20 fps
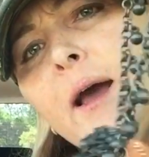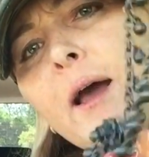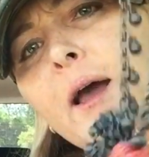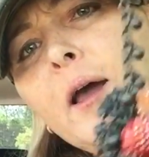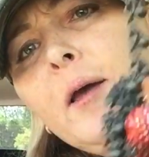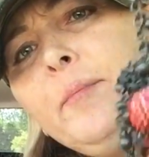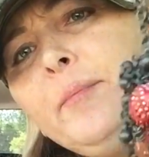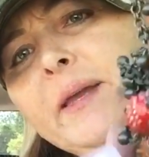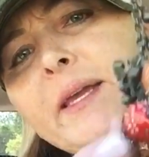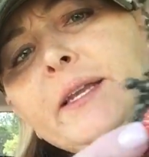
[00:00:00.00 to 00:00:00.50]

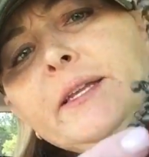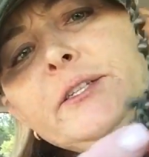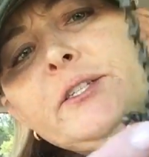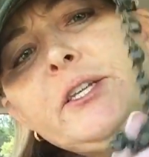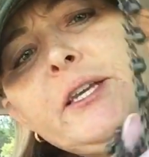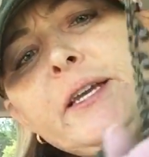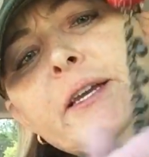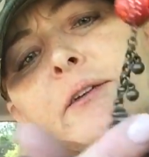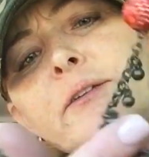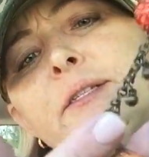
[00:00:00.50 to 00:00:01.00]
uh, beaded
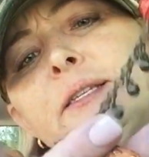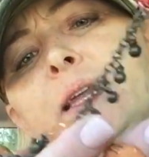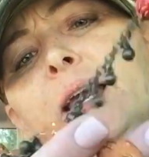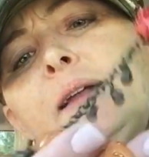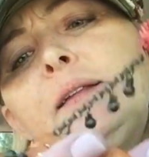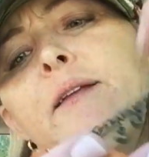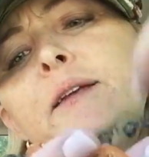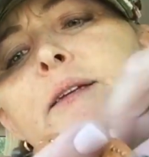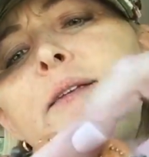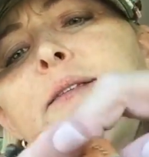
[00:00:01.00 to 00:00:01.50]
Chico's
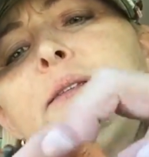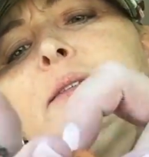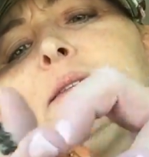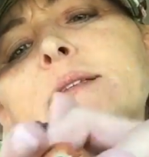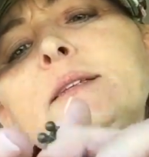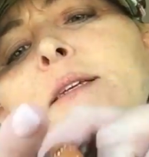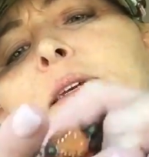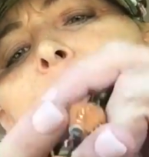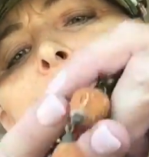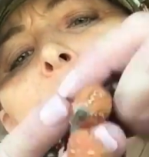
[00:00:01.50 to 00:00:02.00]

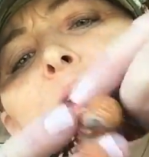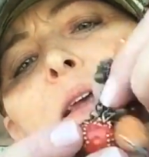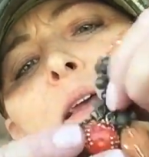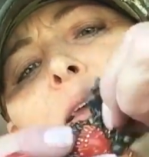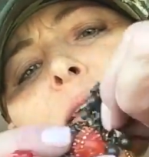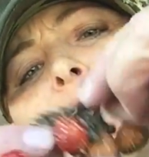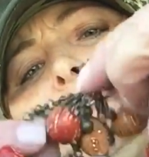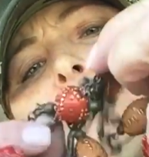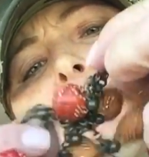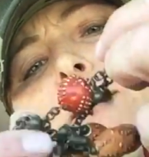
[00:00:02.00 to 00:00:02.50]
necklace.
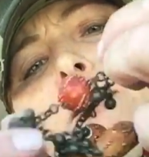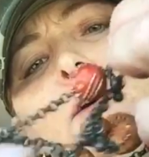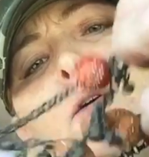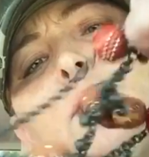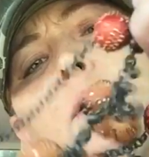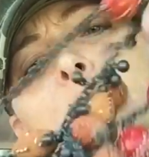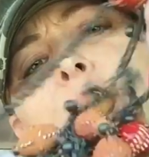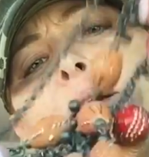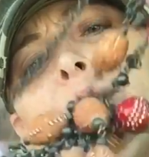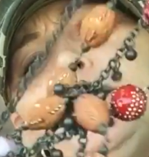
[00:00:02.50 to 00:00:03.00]

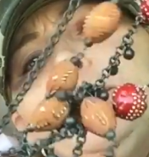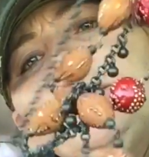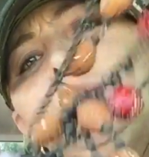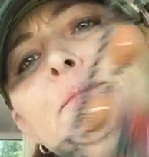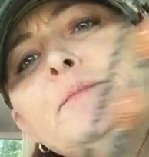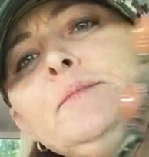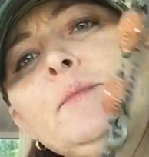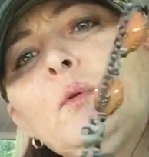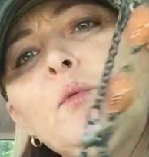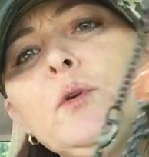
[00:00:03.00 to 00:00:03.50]
So
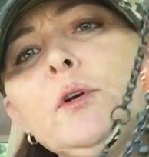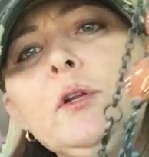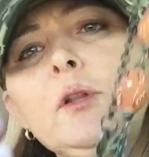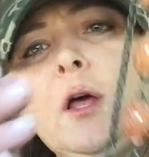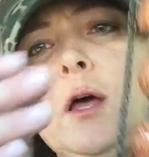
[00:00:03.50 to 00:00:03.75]
um, real